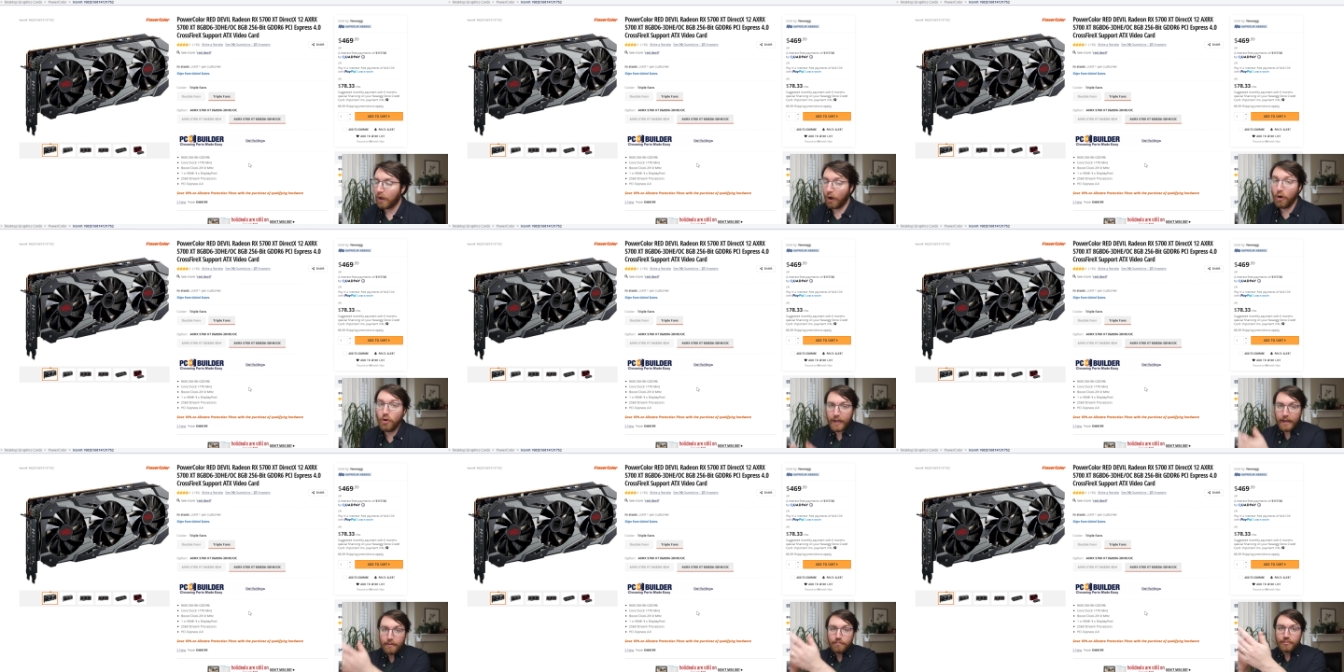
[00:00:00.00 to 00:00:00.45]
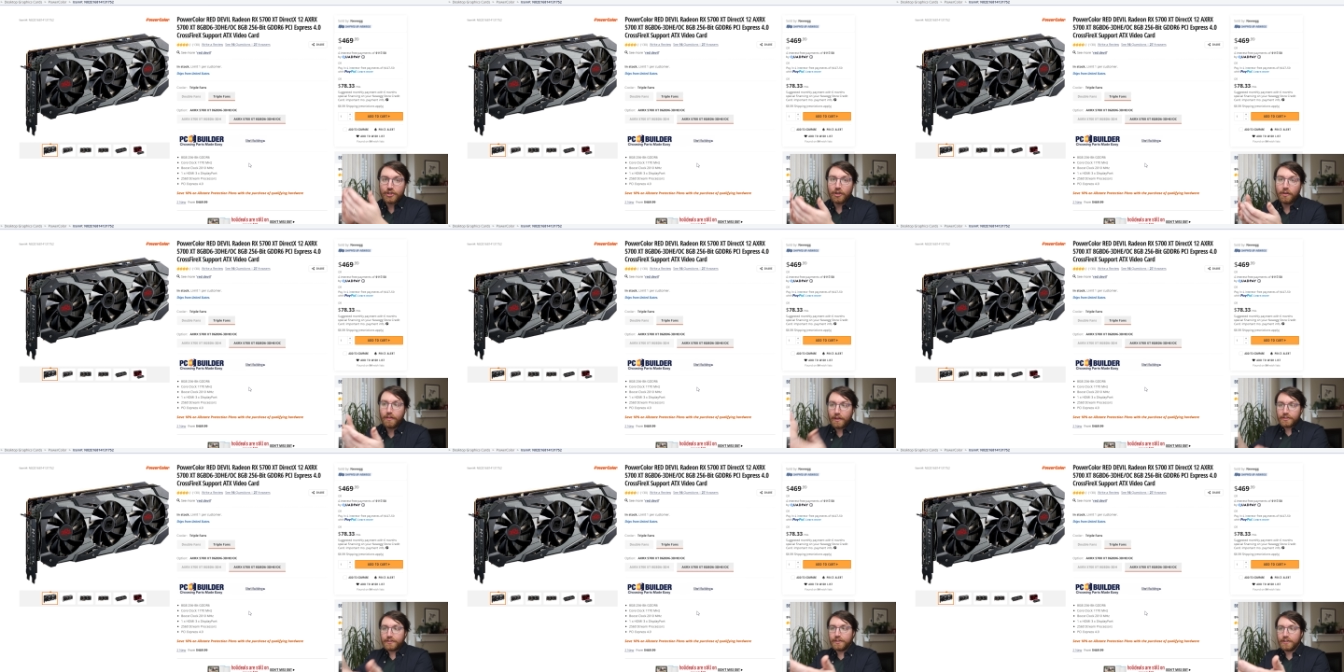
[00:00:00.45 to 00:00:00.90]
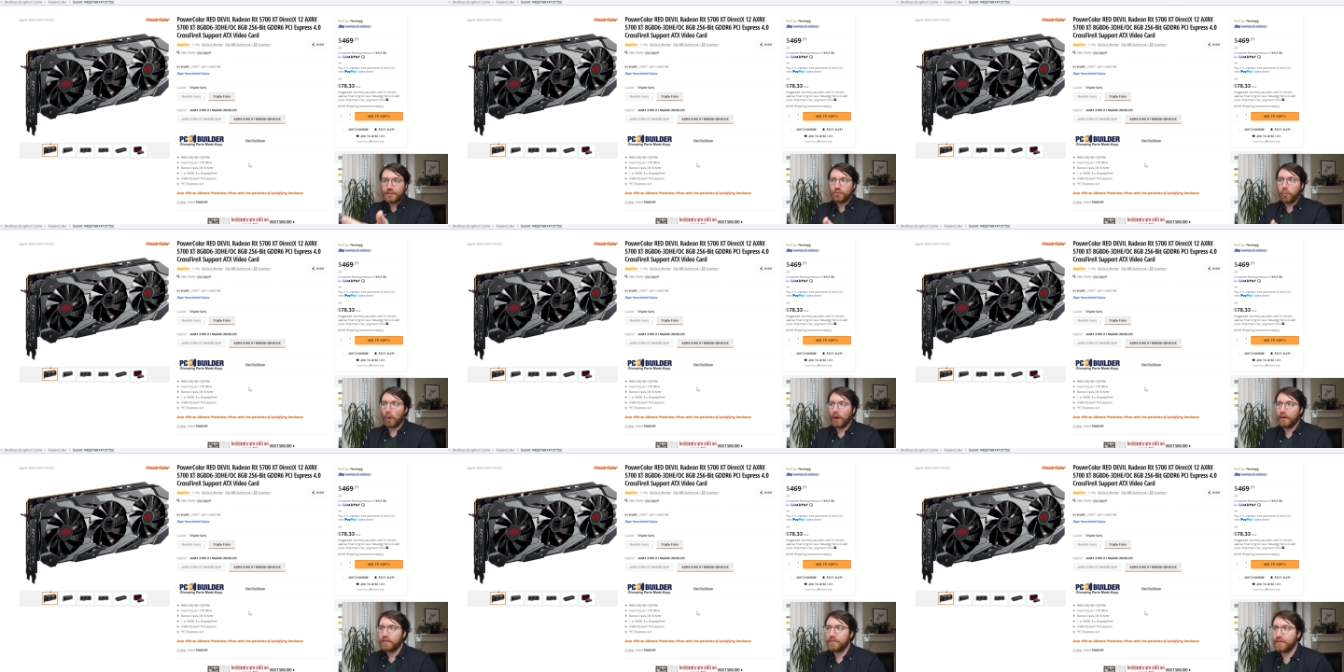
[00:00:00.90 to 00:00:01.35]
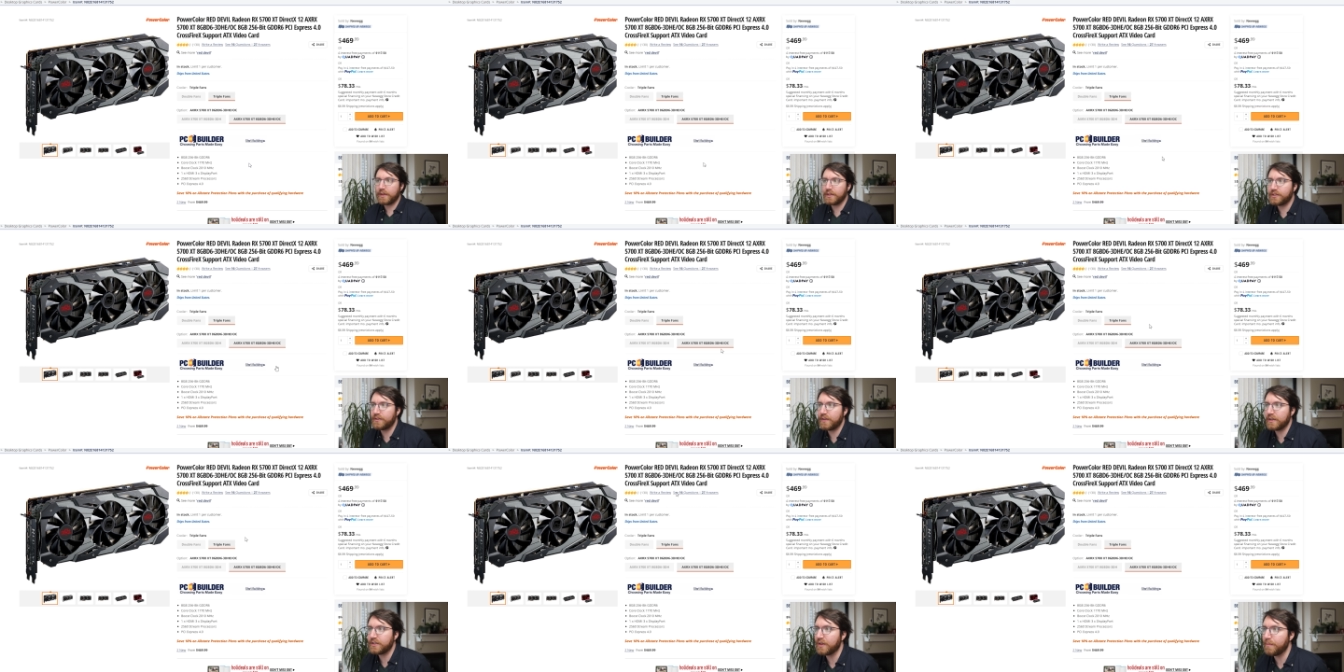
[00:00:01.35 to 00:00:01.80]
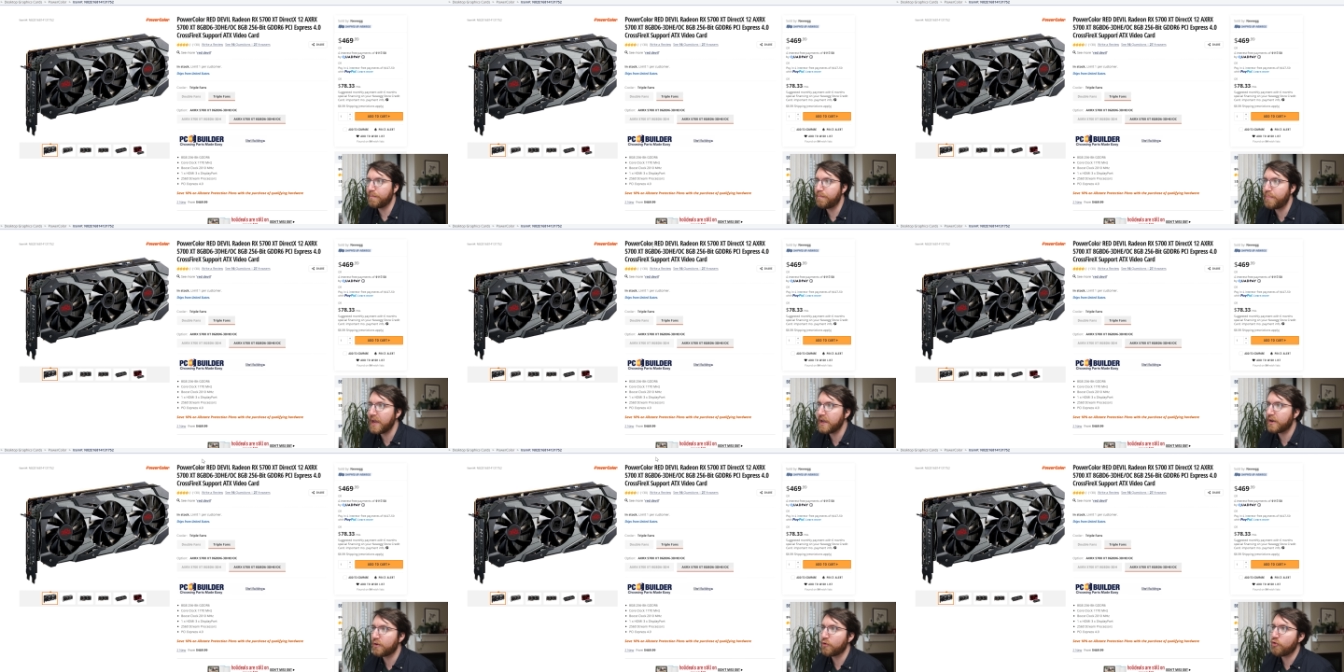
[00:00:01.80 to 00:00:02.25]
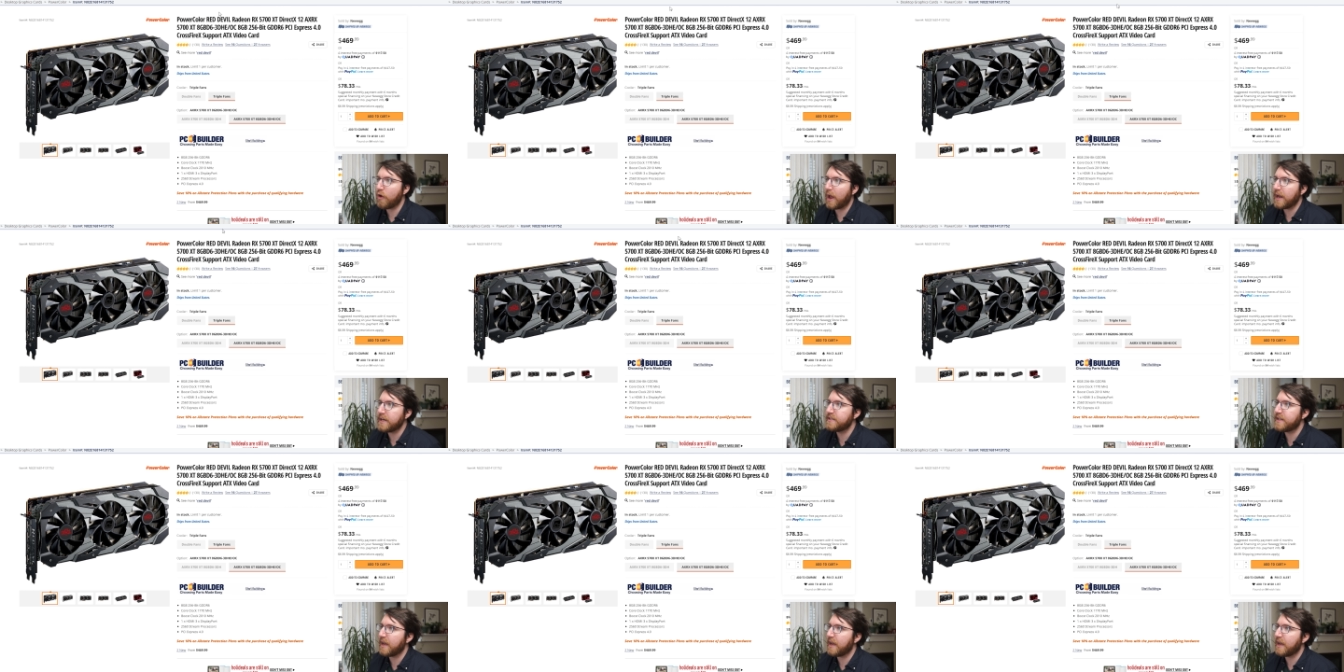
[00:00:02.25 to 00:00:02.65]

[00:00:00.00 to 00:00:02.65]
Okay, so there's this one. There's, there's a big Red